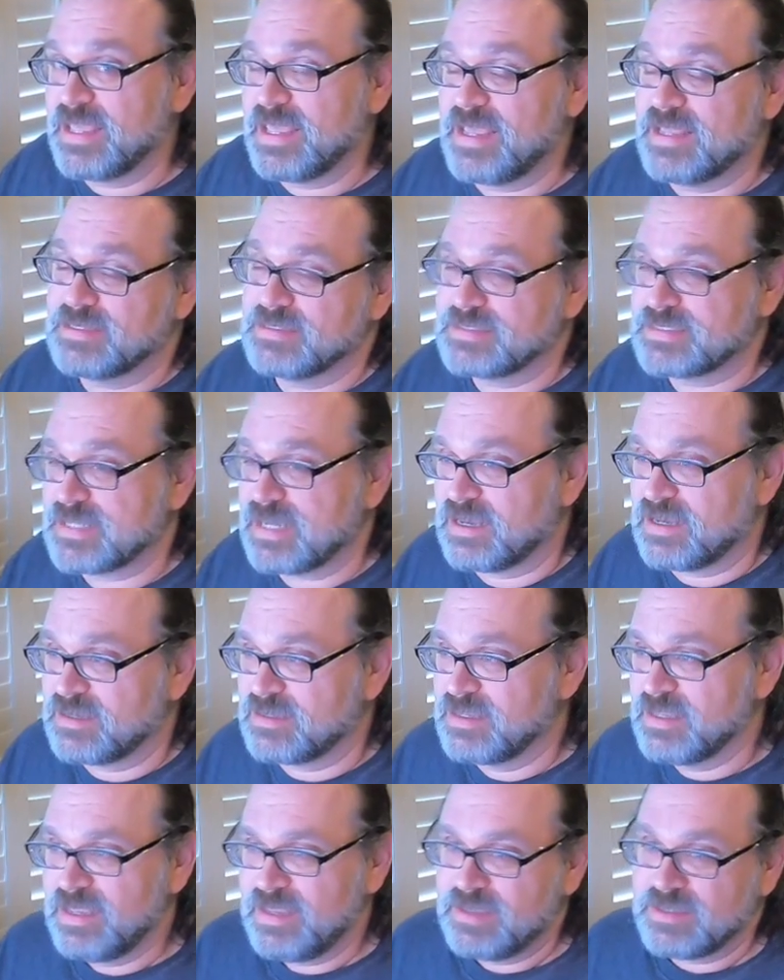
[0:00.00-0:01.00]
And
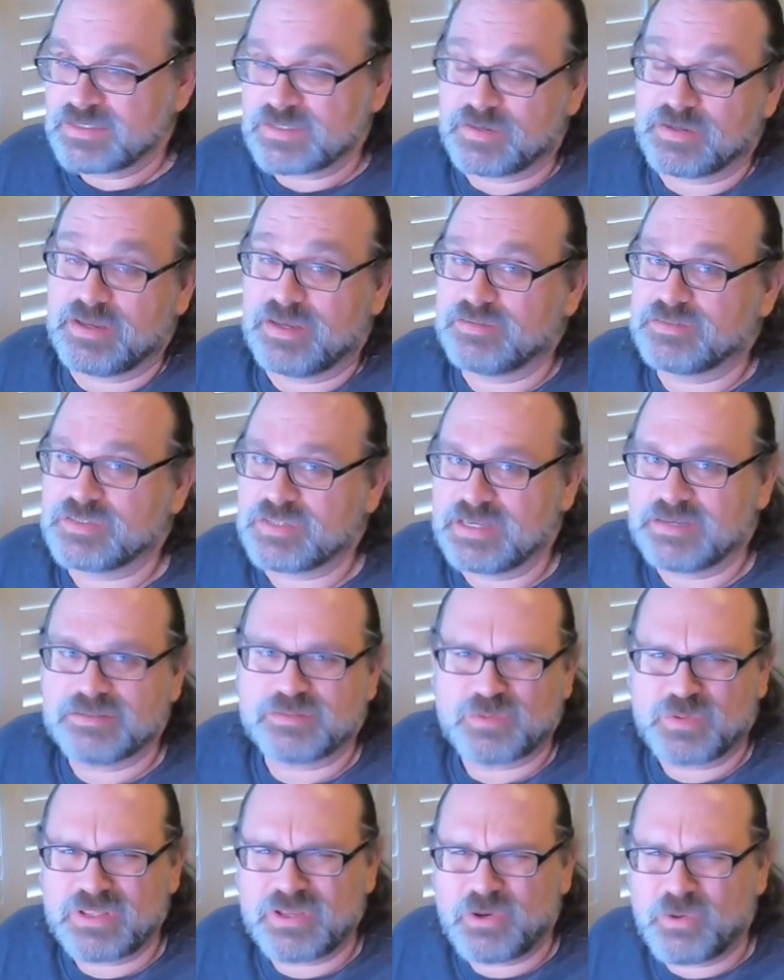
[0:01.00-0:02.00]
so it
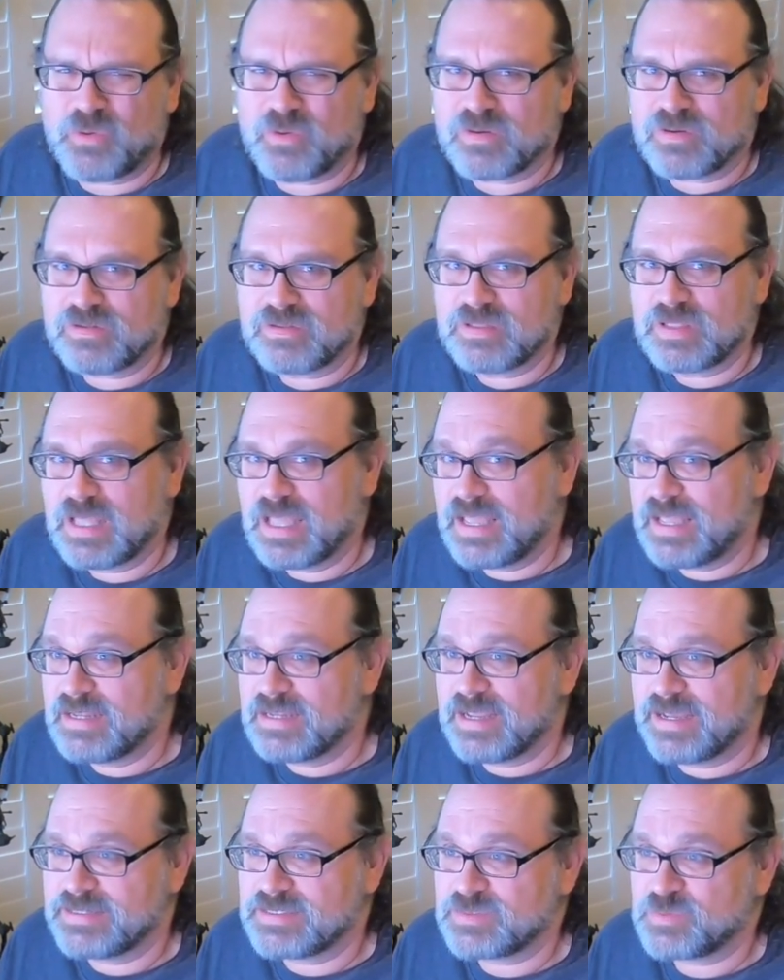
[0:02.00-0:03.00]
was really cool.
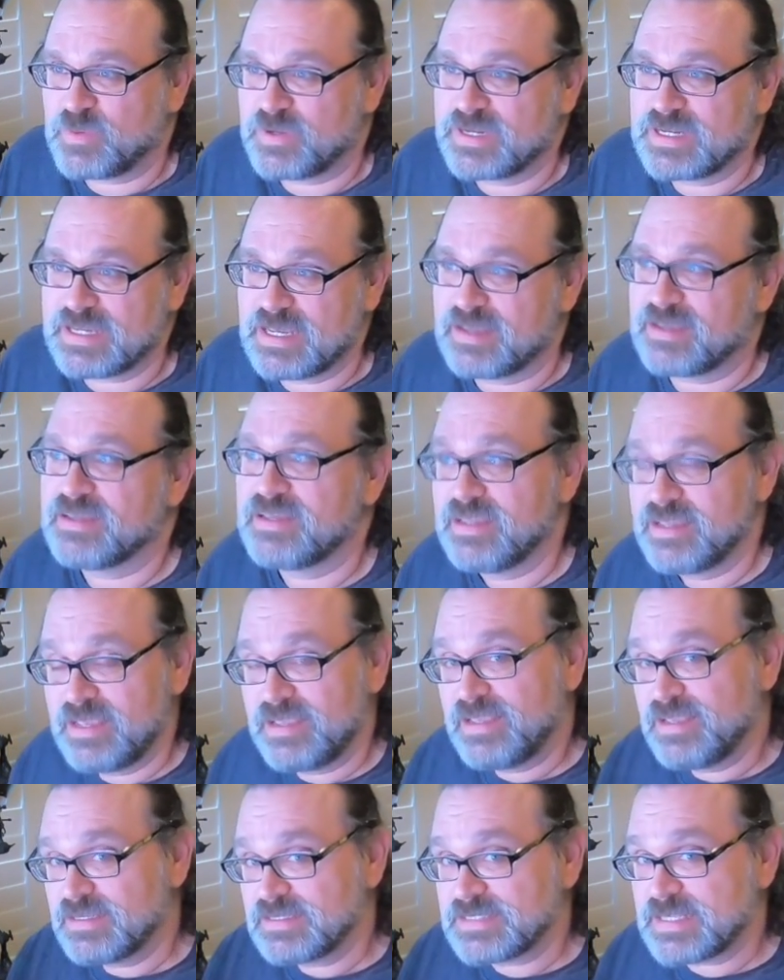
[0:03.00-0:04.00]
And I just wanted to
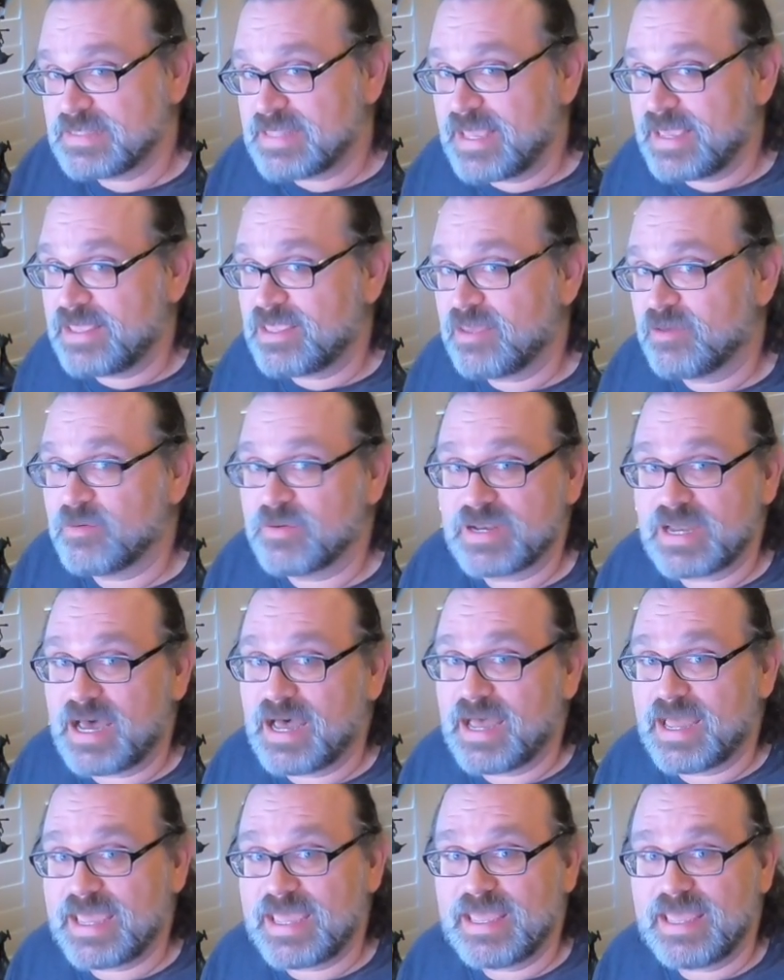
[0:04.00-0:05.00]
say thank you and
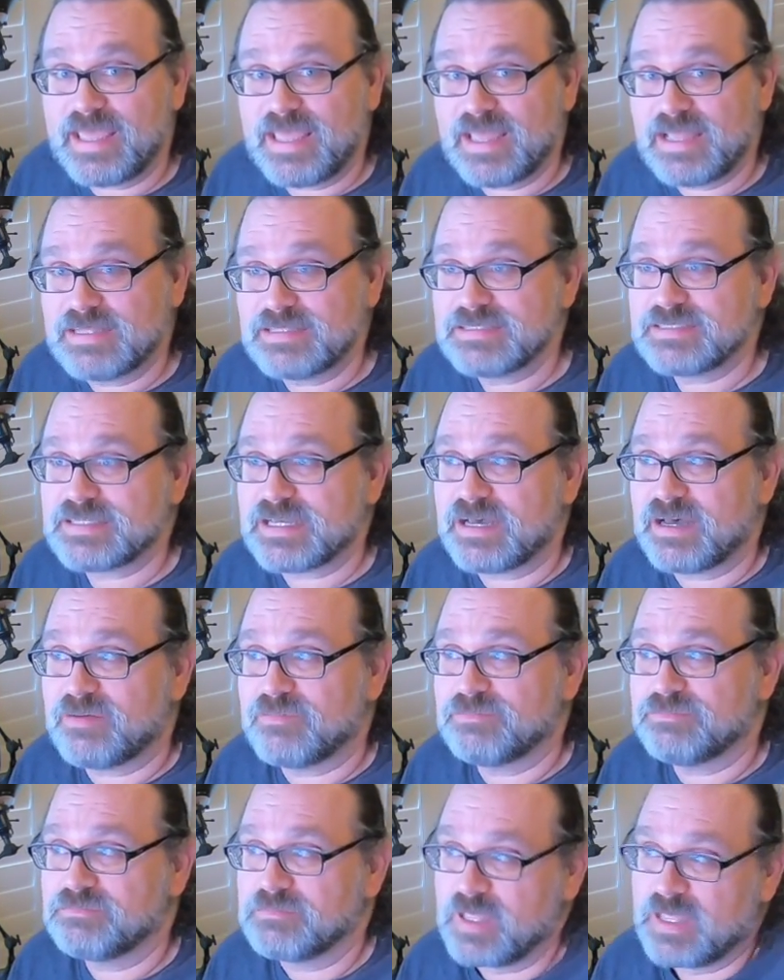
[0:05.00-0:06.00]
hi. And,
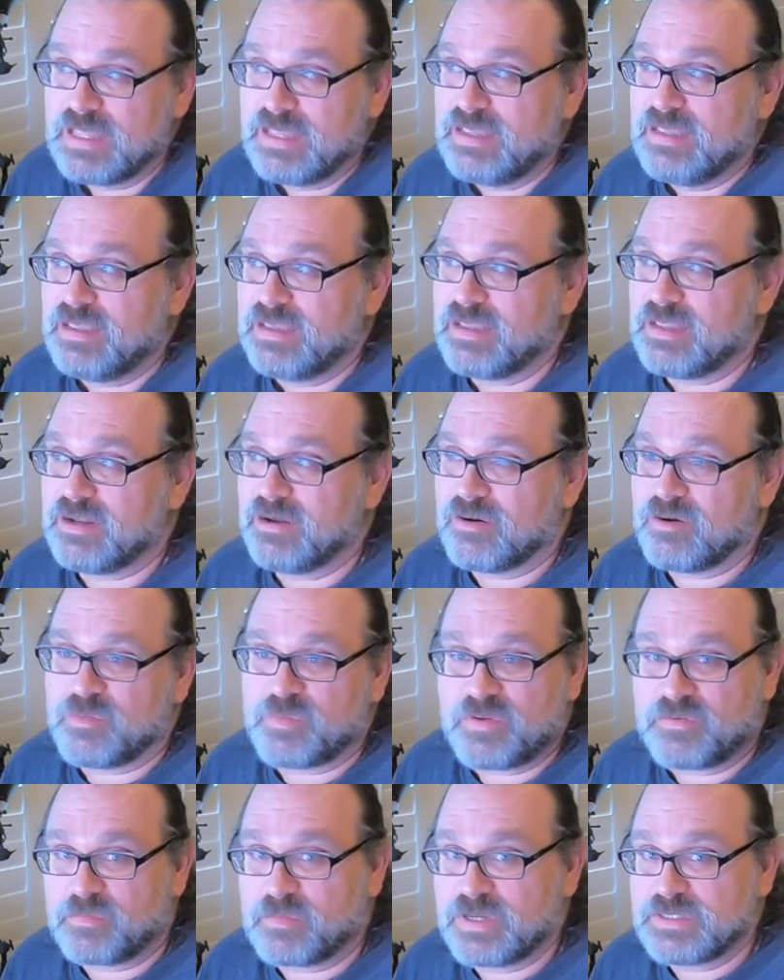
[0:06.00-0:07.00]
I hope
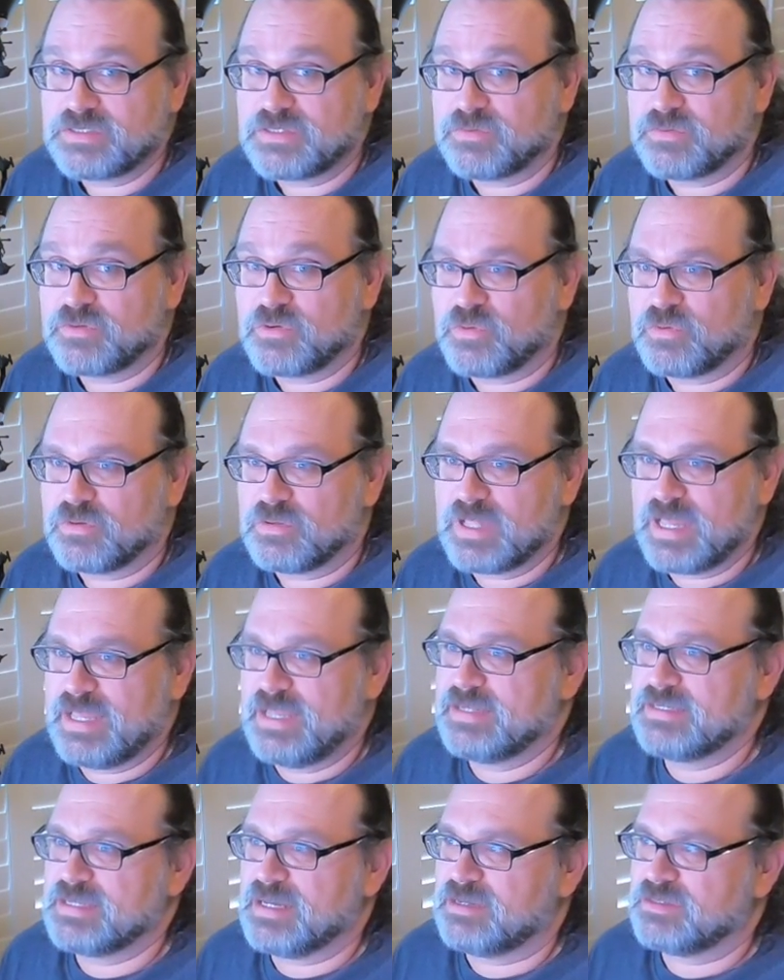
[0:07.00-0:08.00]
everybody's doing cool.
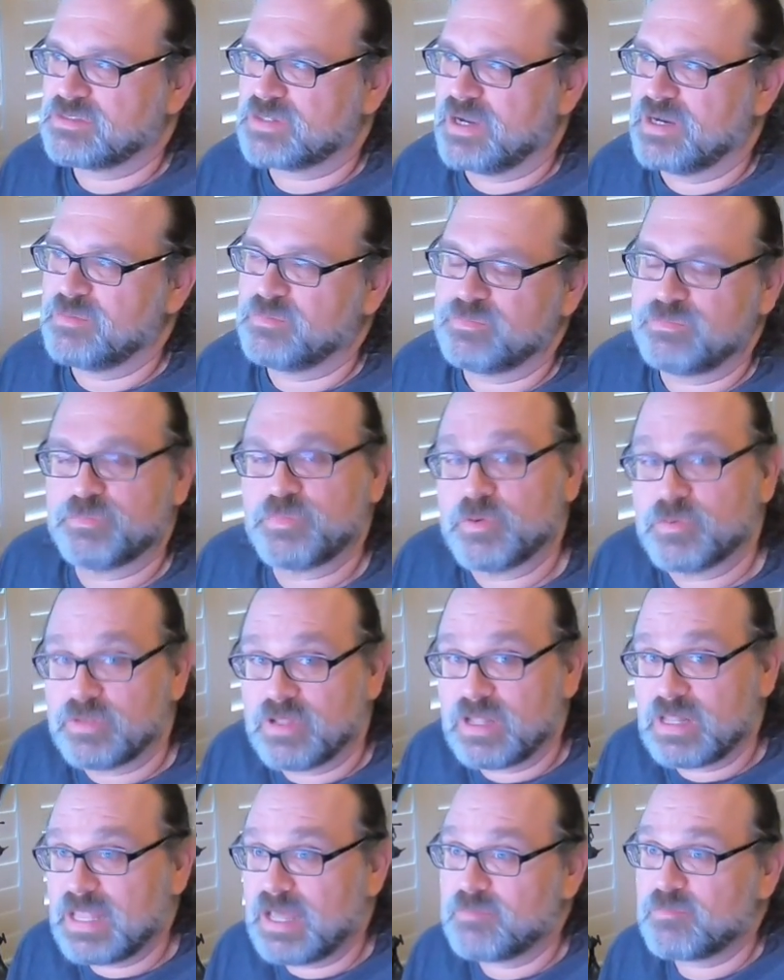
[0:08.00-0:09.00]
And I'll try to put
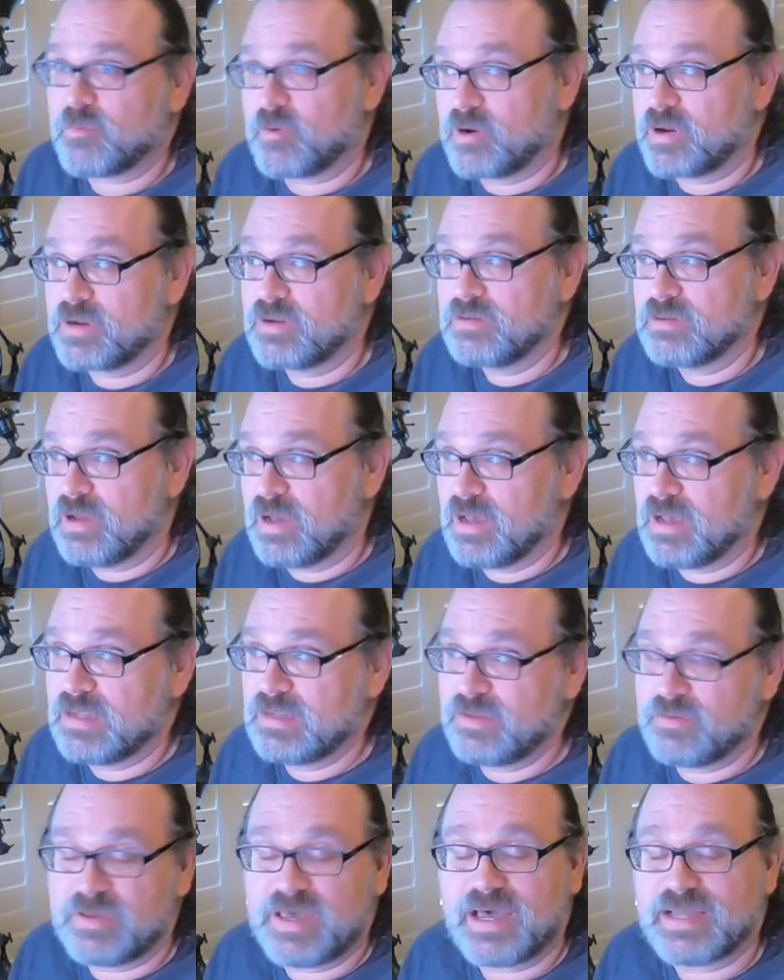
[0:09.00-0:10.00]
a lot more
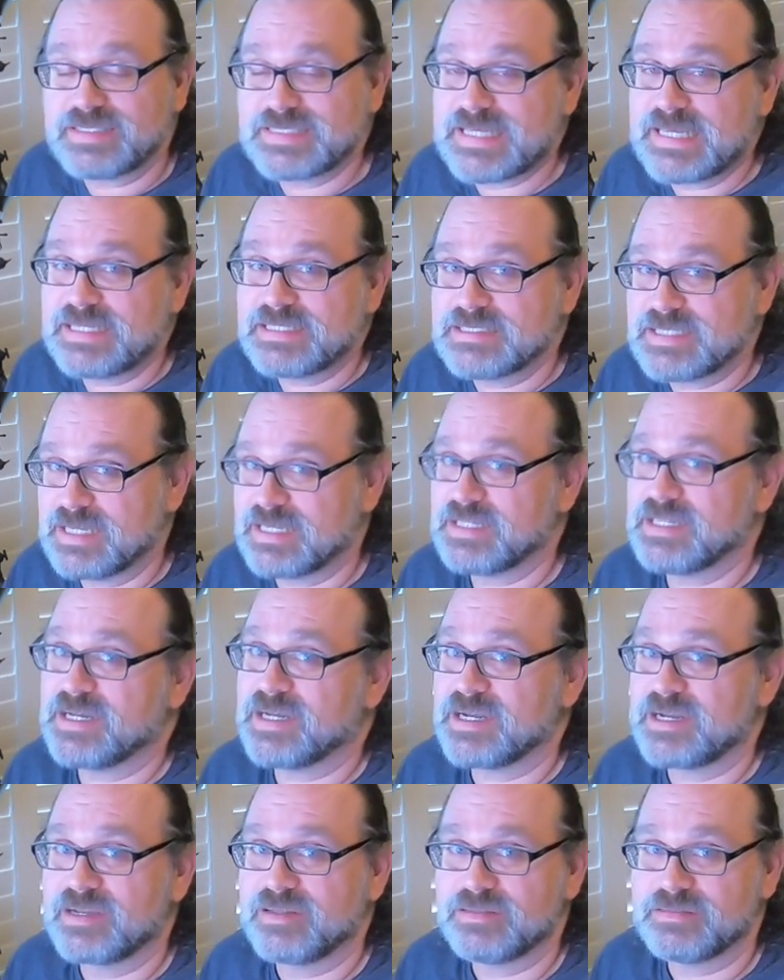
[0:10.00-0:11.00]
new content on
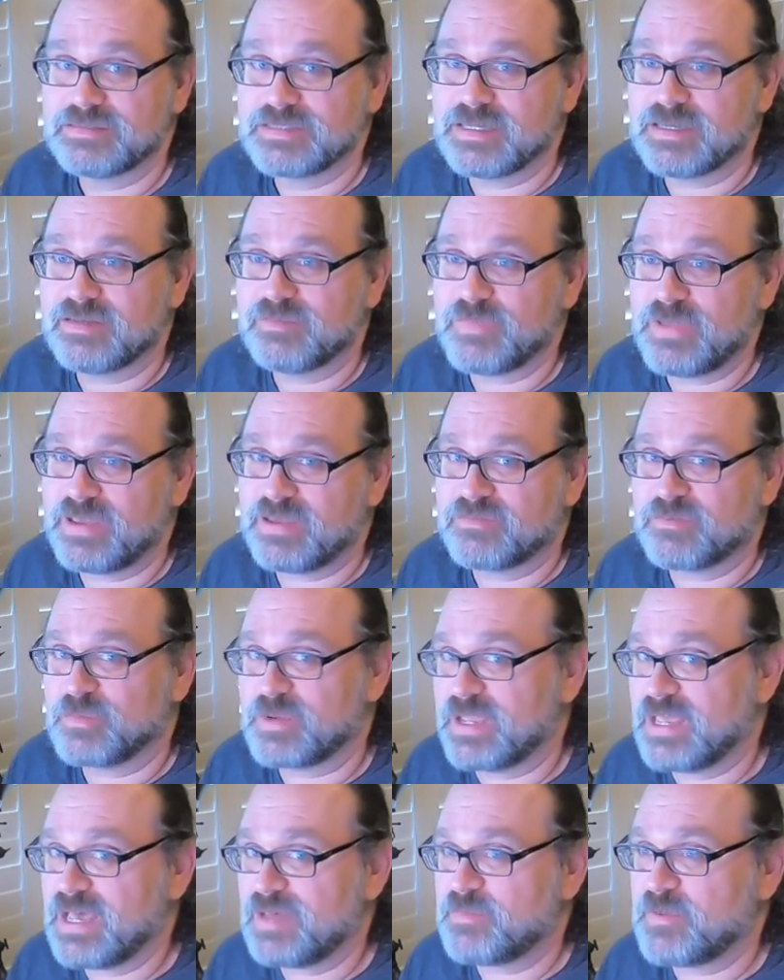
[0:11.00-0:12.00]
there to make
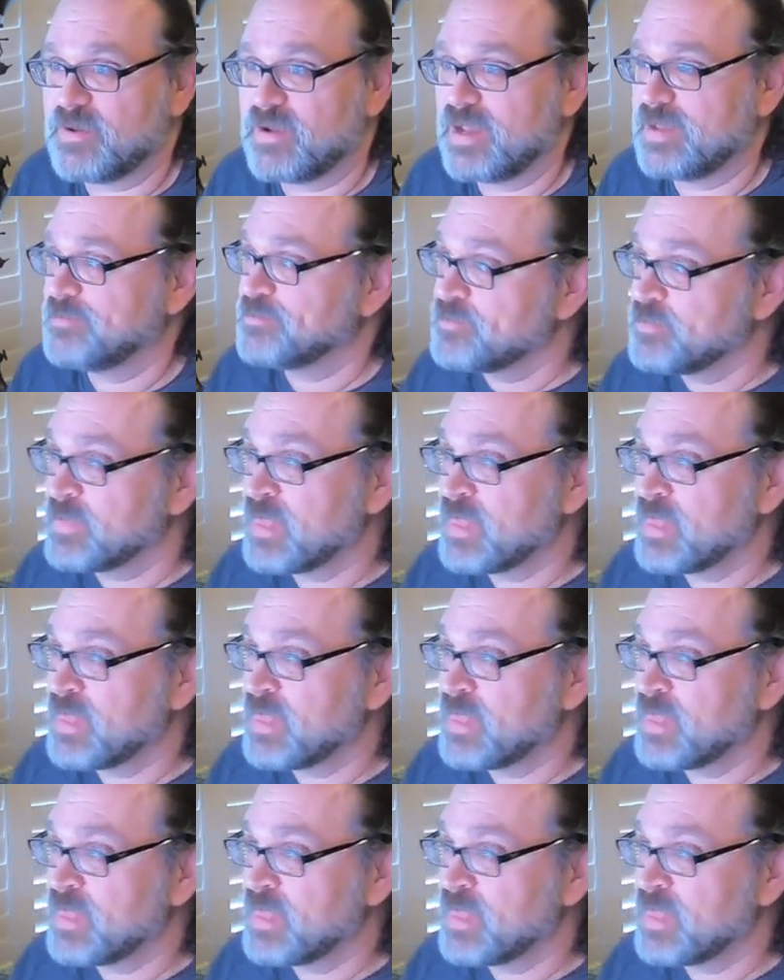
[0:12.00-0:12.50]
everybody happy, all right?